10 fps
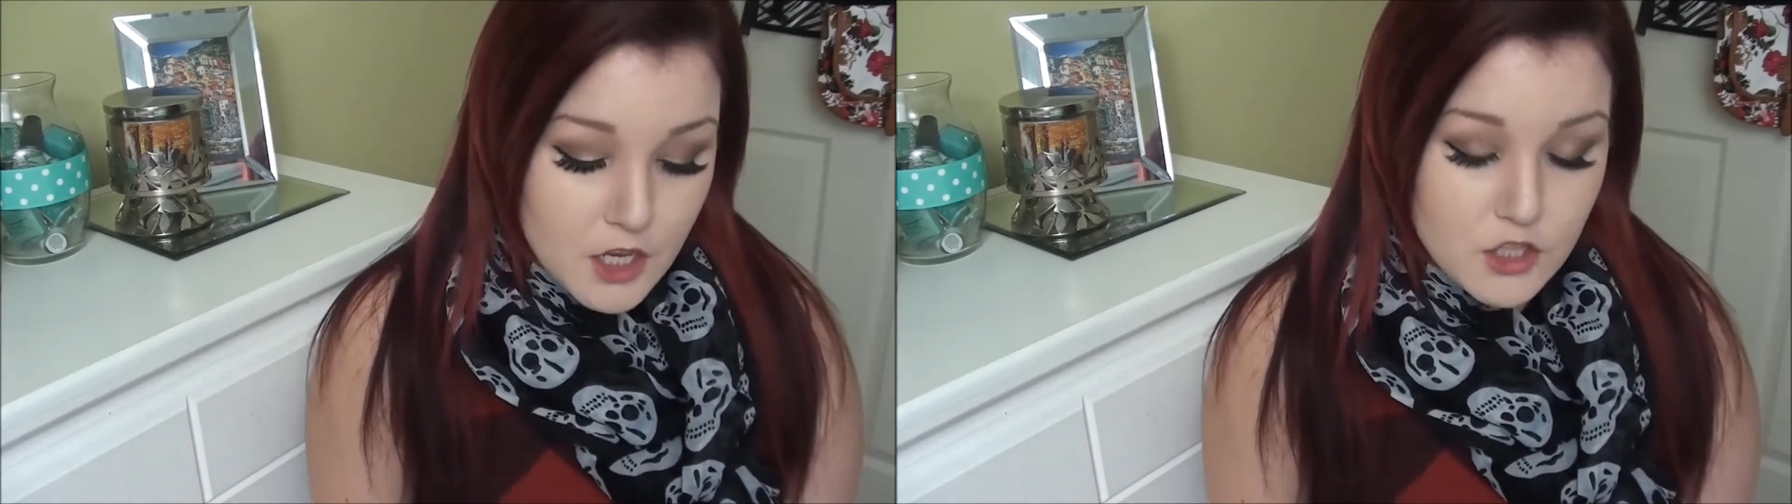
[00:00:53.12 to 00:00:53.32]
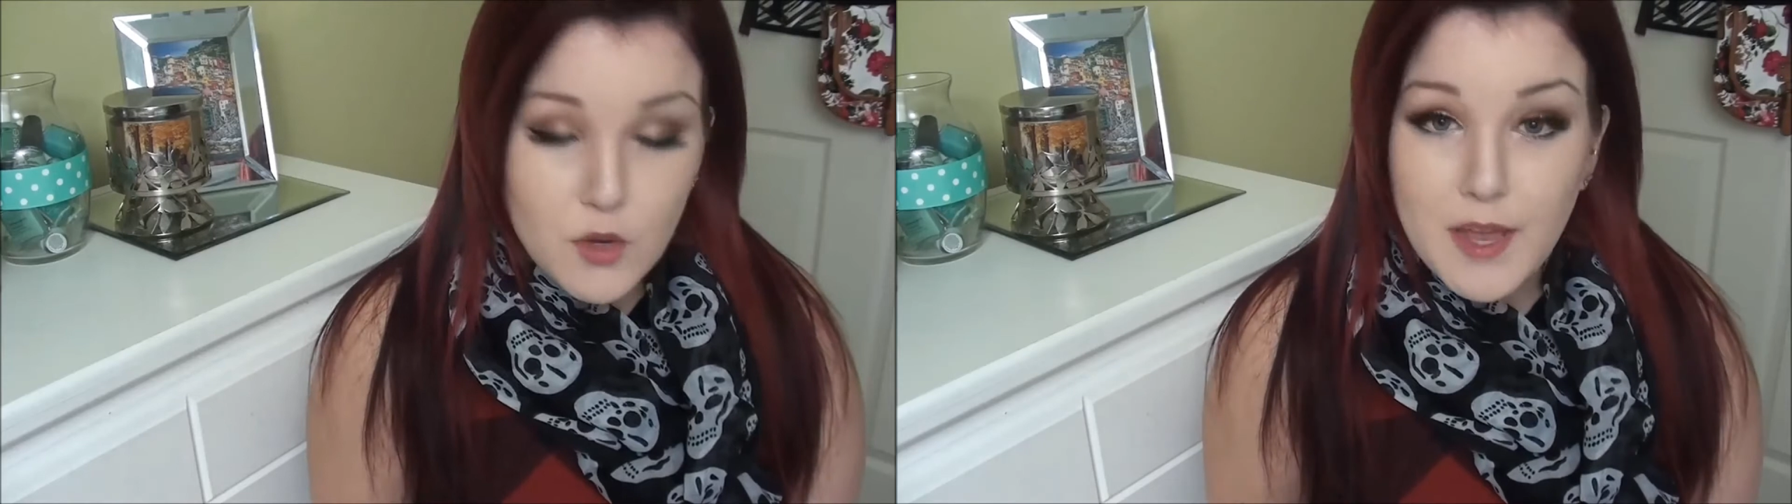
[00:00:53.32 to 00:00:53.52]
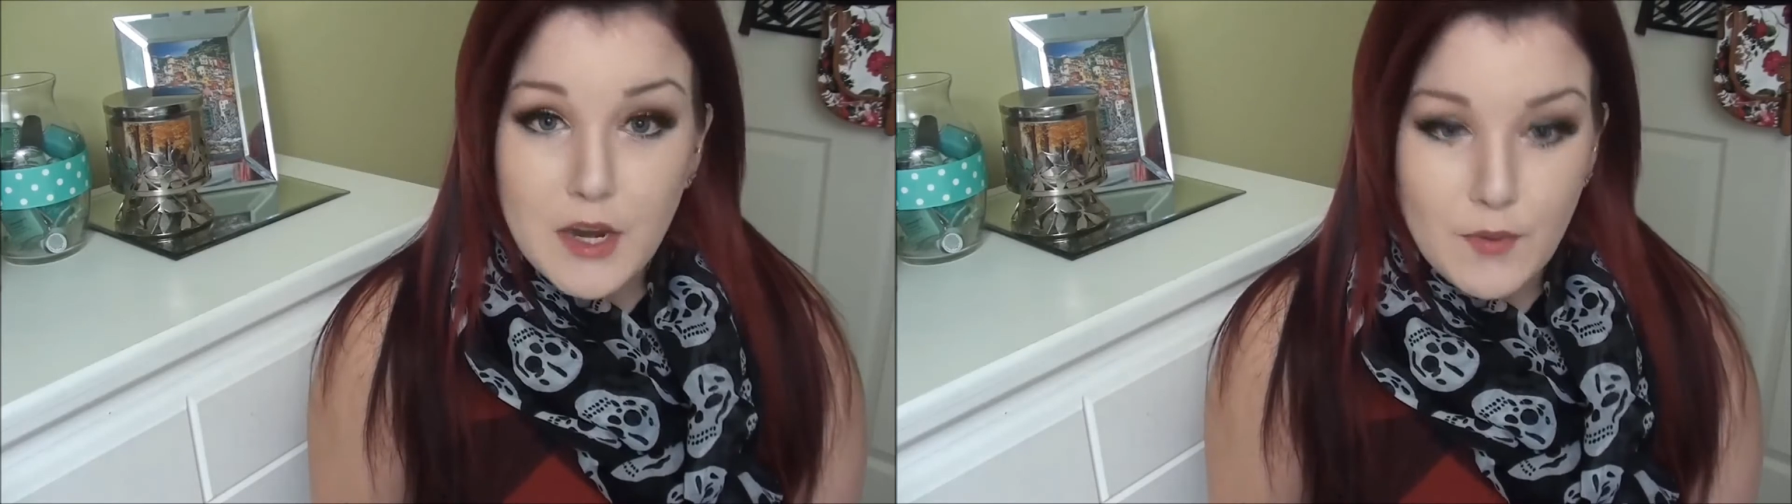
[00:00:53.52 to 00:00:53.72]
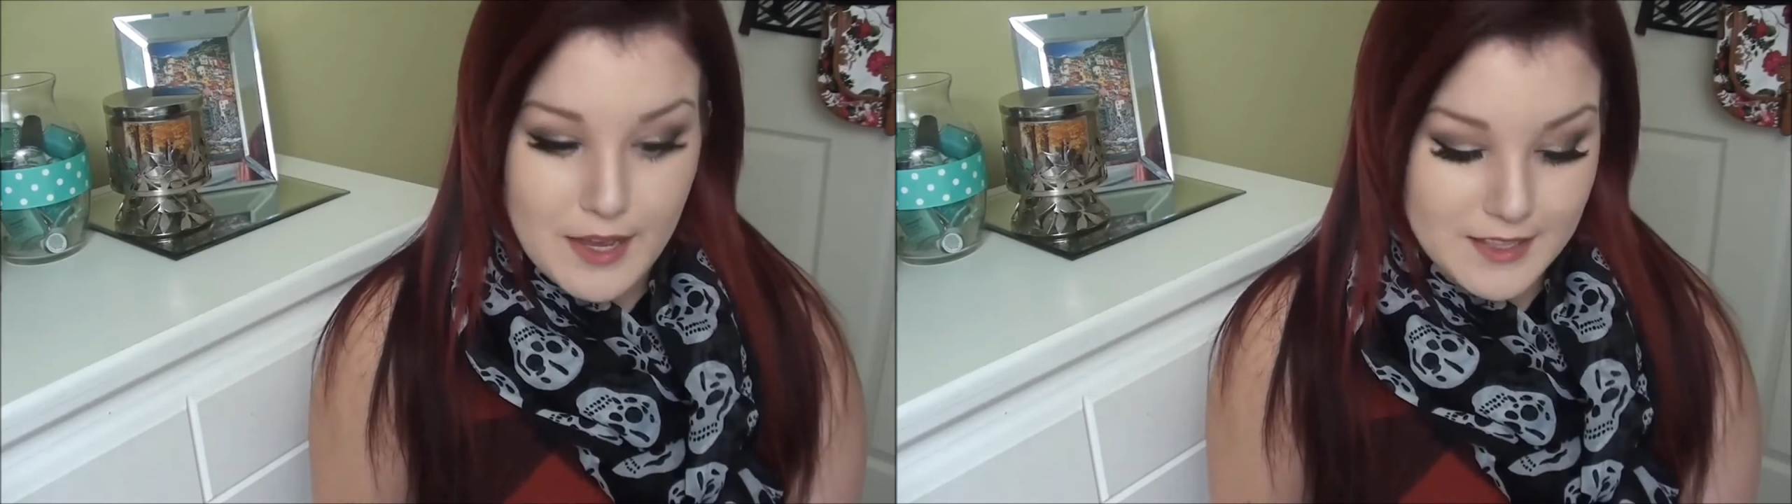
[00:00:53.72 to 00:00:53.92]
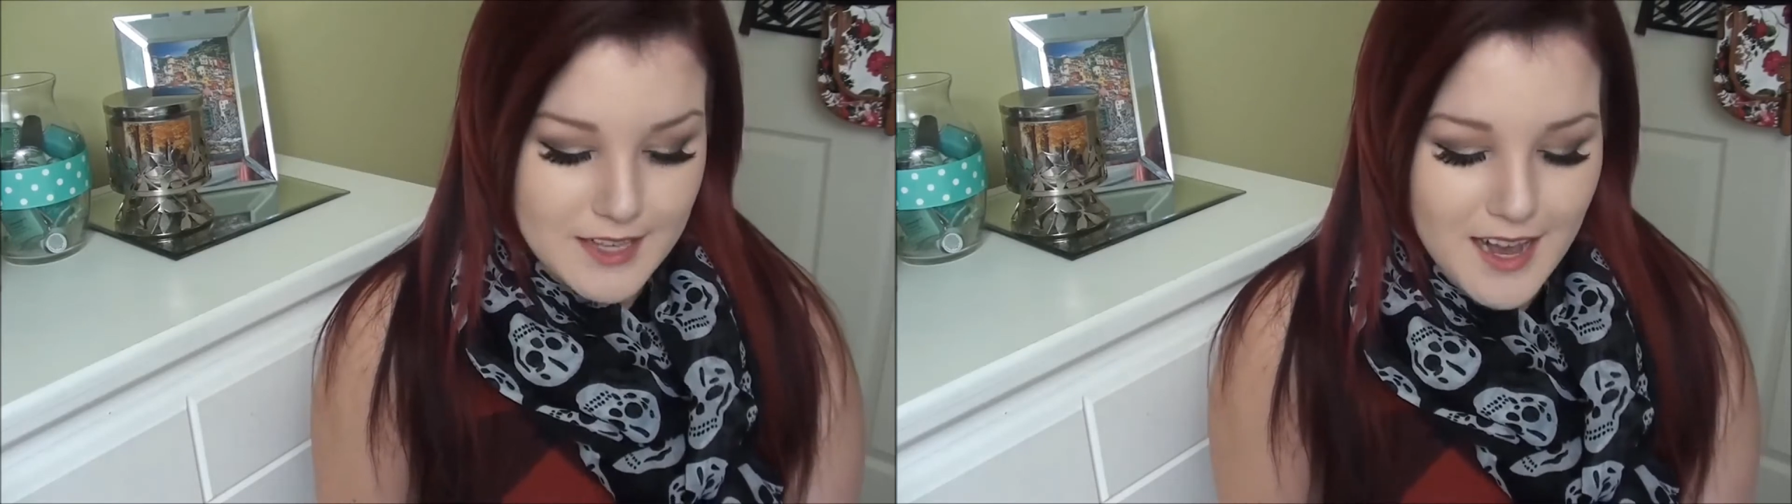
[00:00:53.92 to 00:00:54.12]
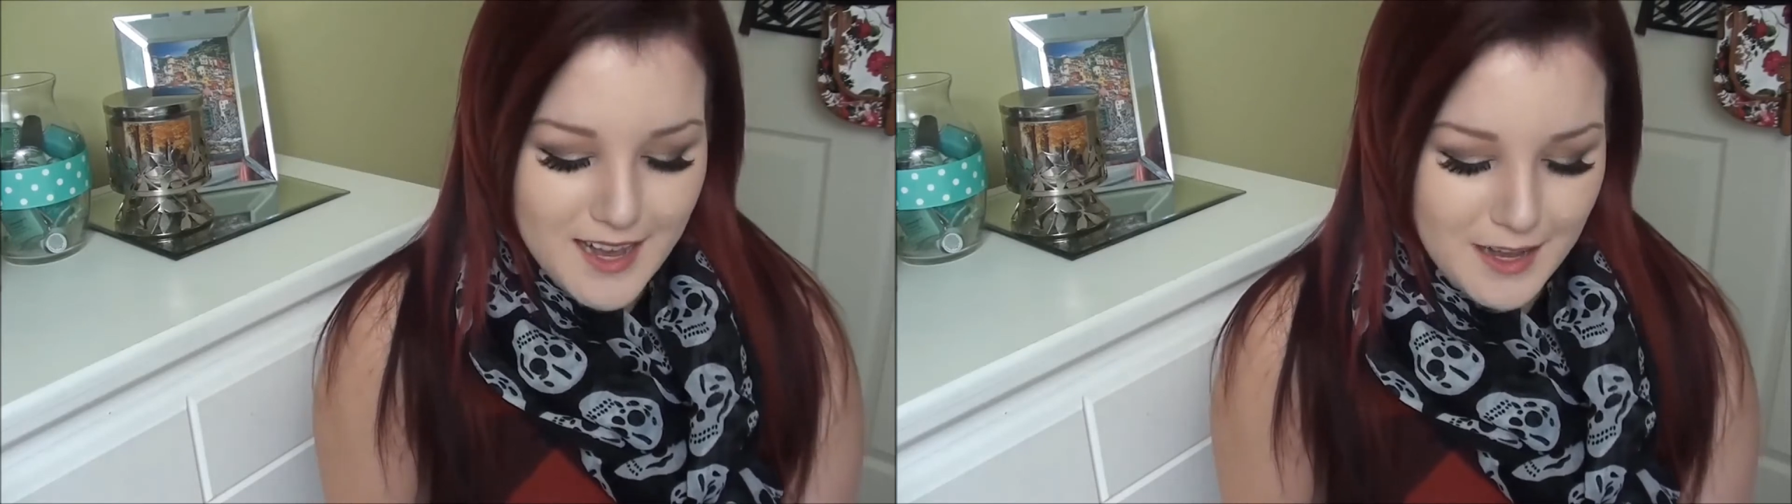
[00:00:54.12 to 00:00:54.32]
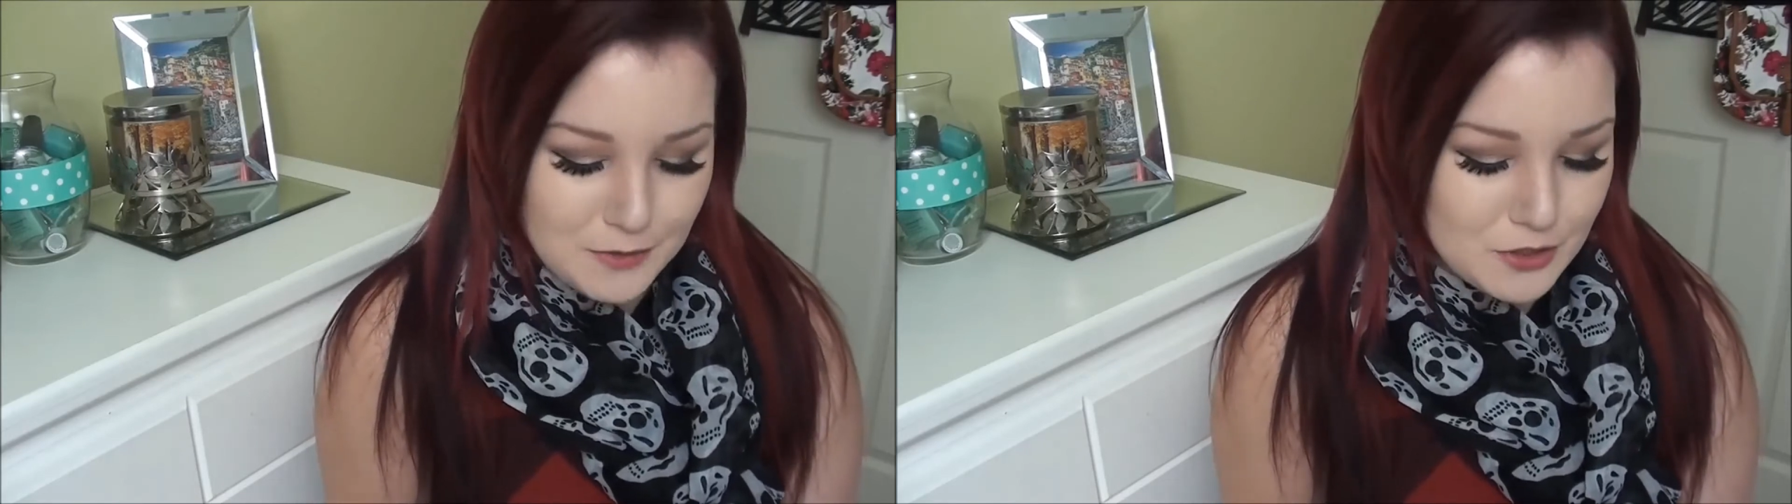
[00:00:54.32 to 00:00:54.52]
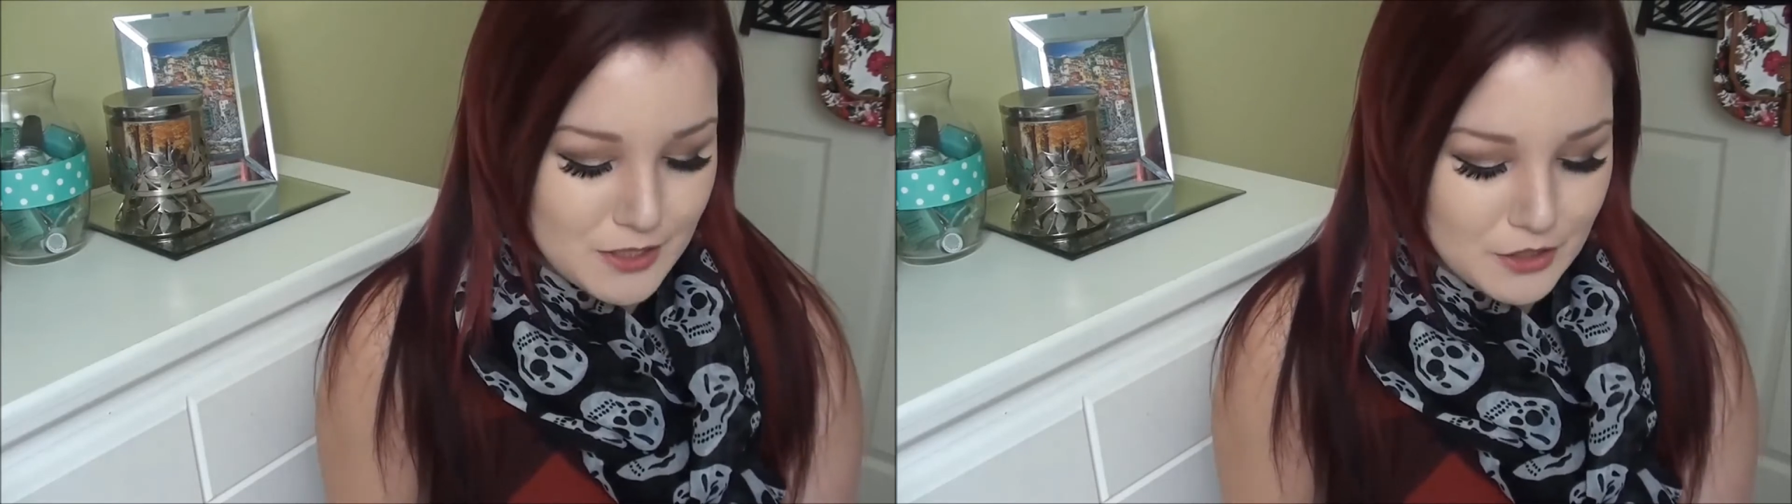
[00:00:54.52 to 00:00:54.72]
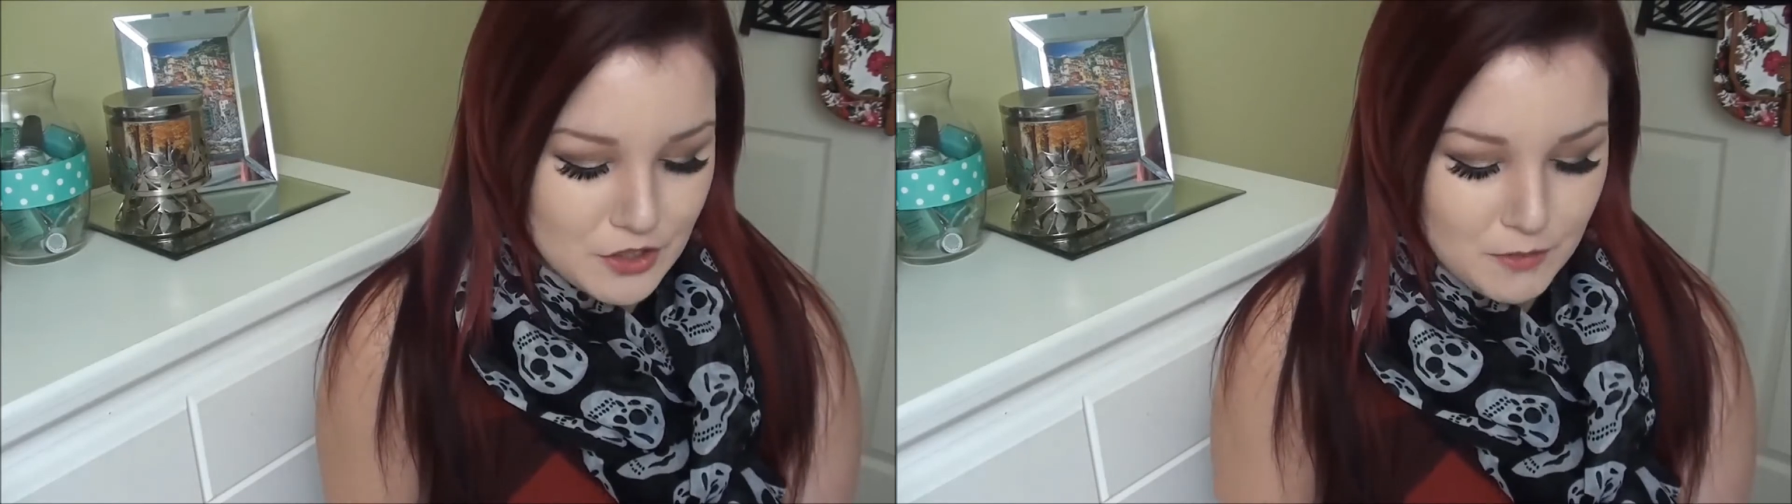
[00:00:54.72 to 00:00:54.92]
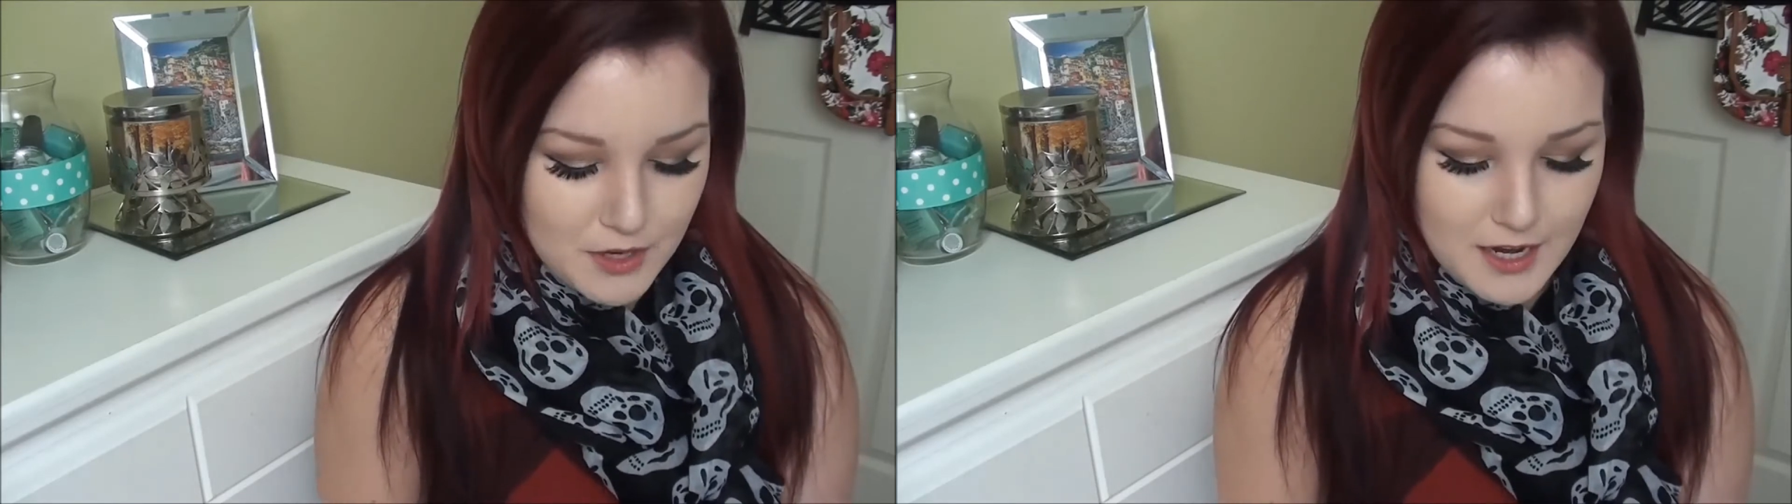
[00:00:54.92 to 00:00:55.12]
So anyways, I'm just going to
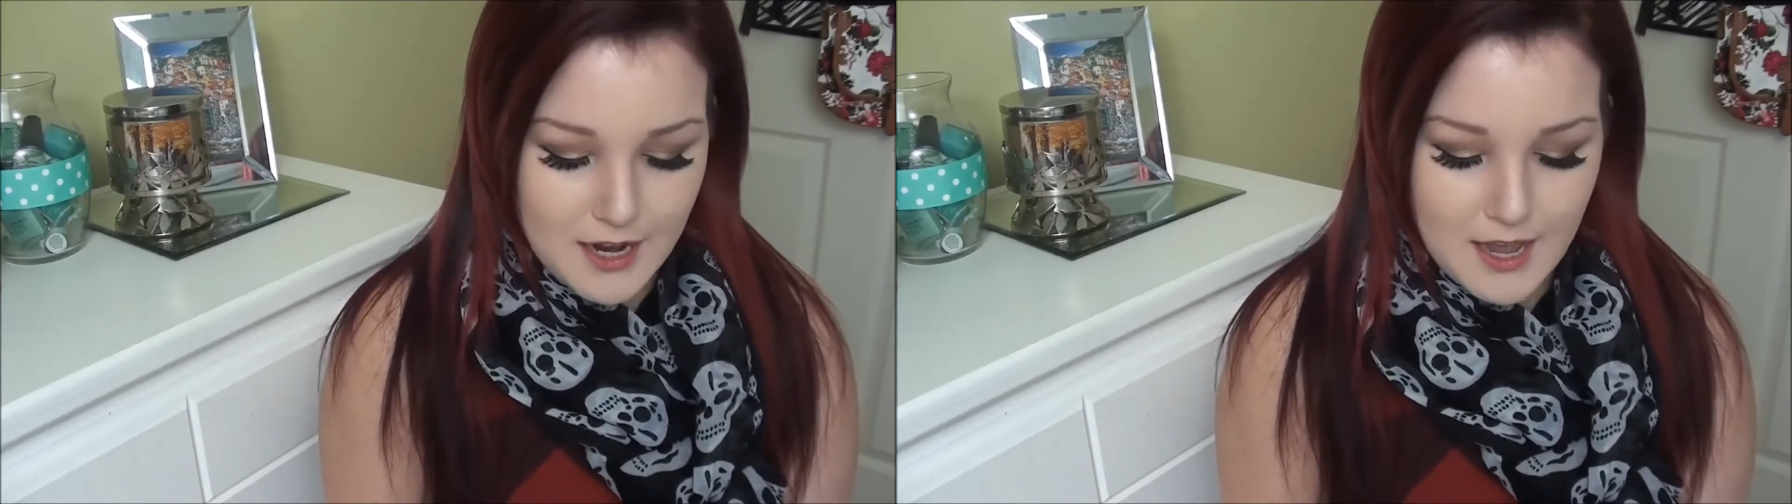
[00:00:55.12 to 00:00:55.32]
jump right in.